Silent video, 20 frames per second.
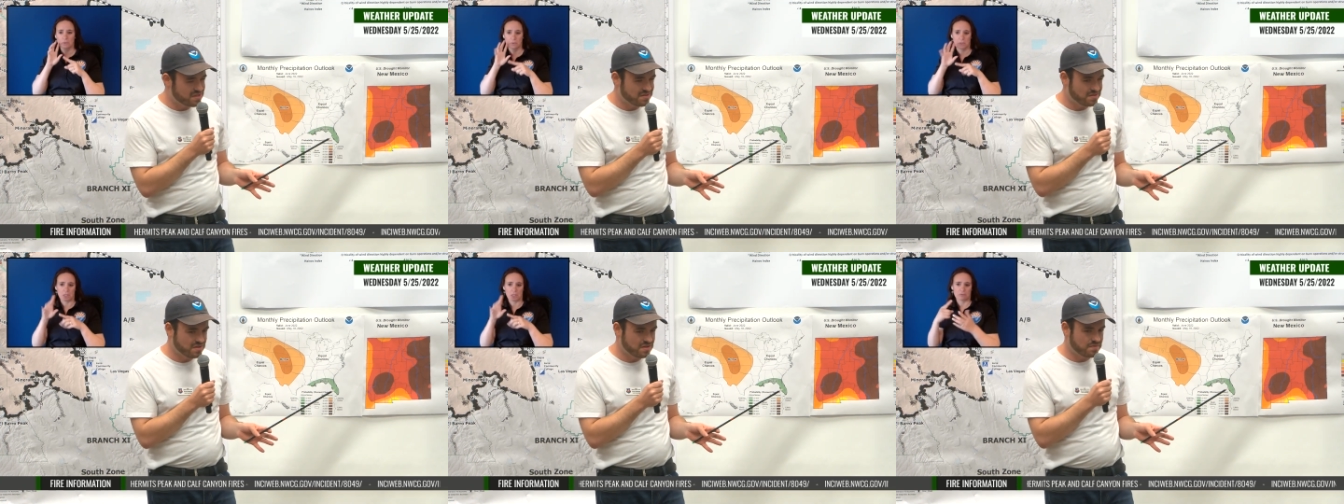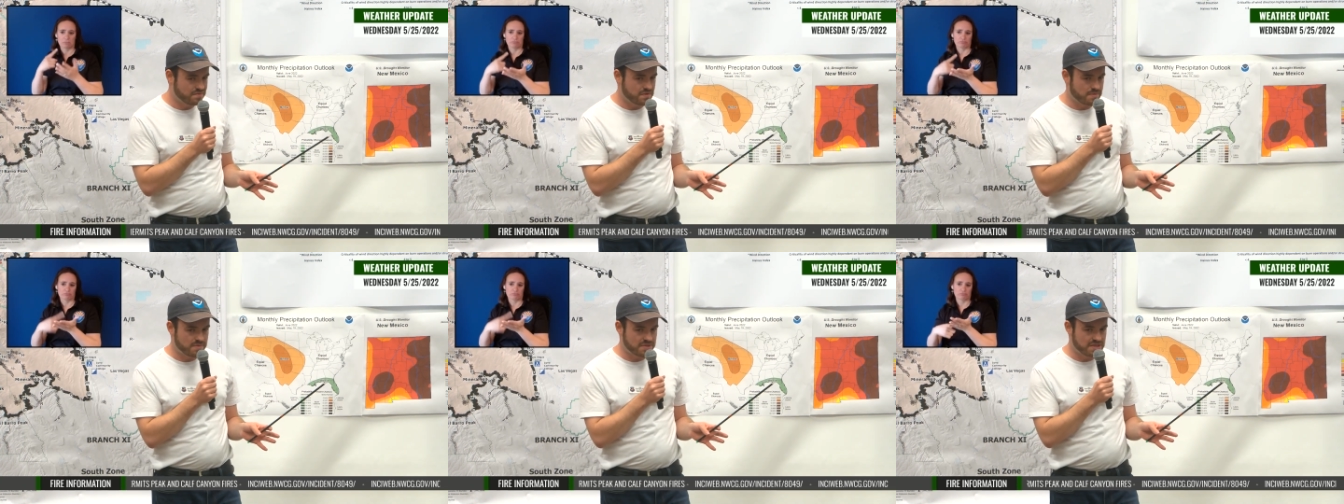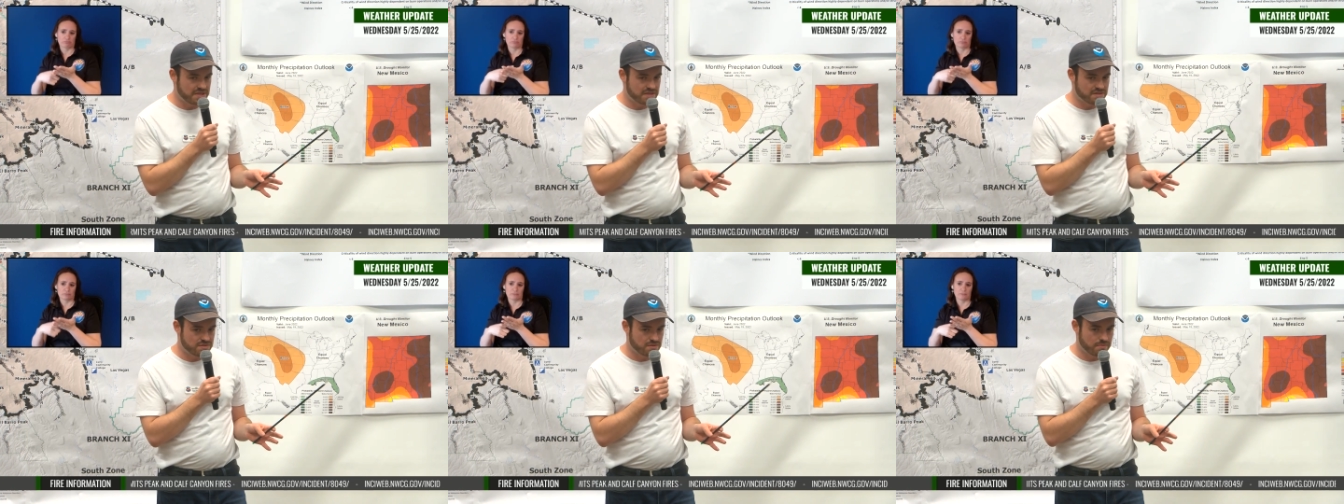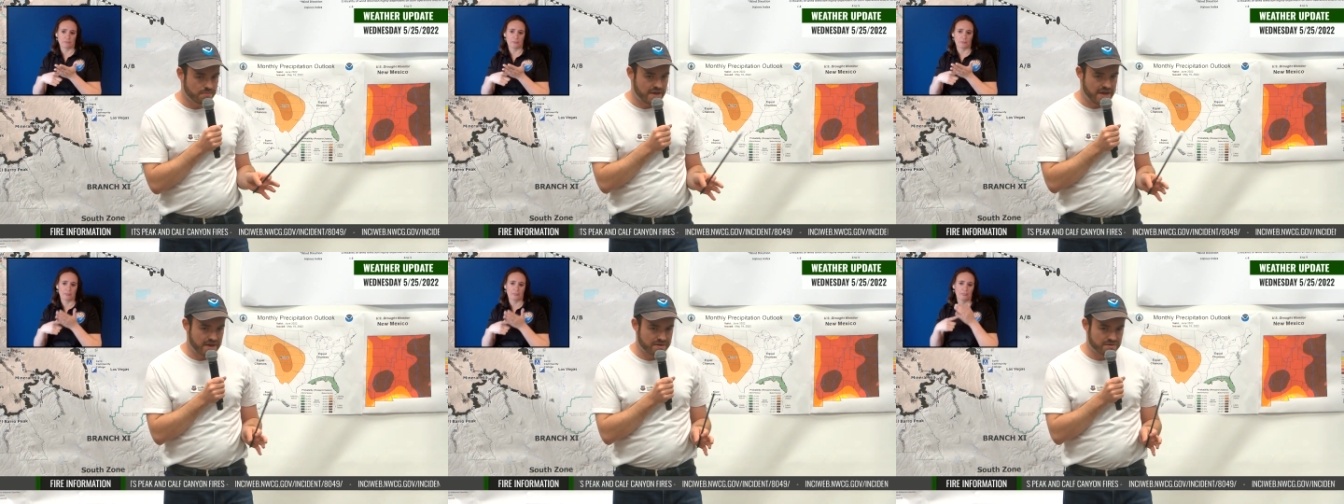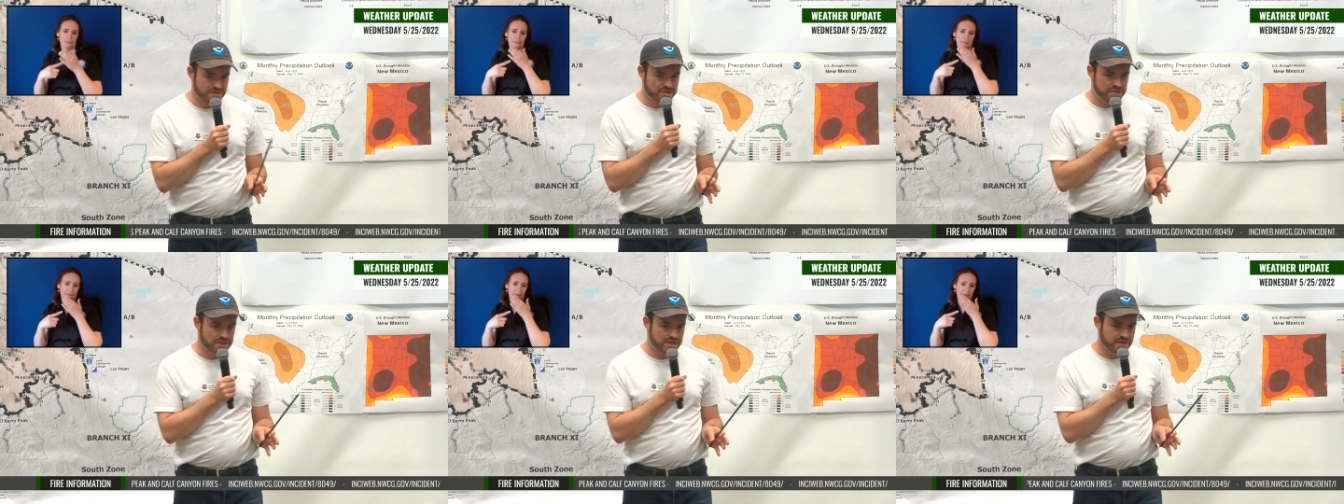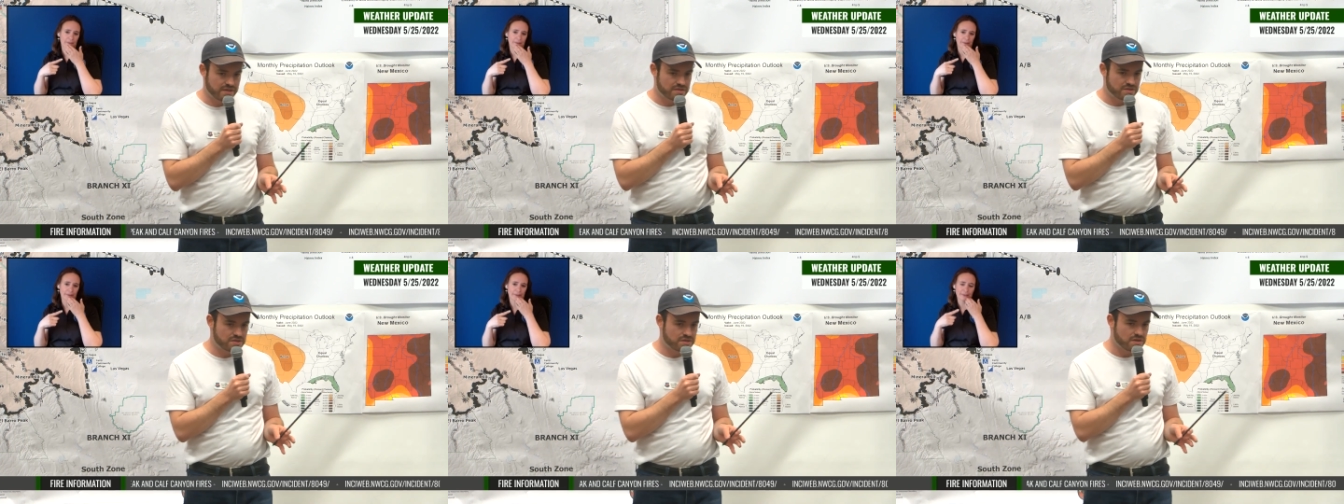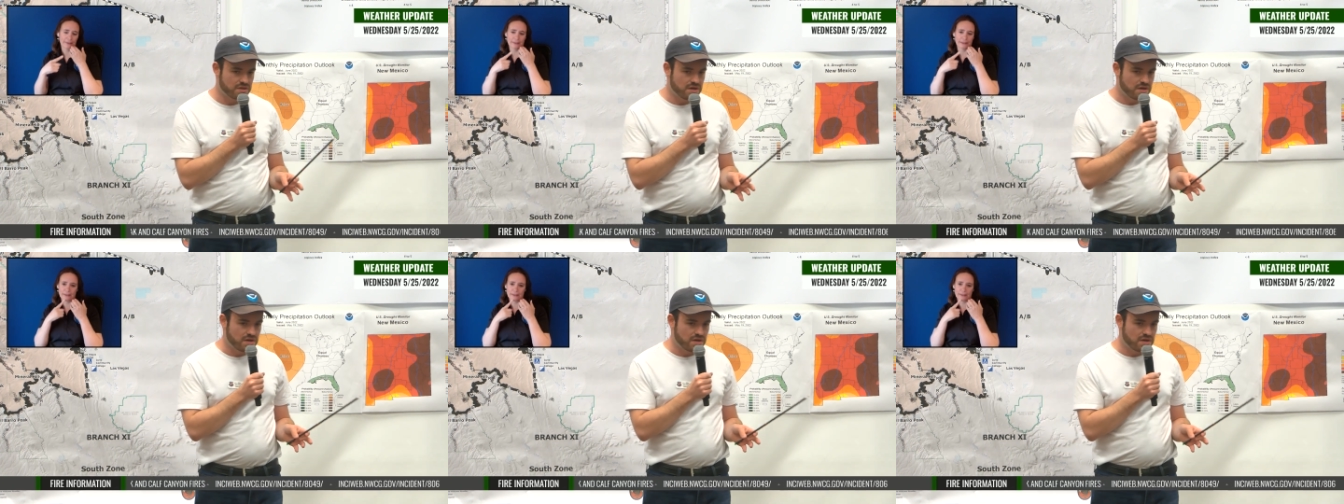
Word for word: of a potential pattern change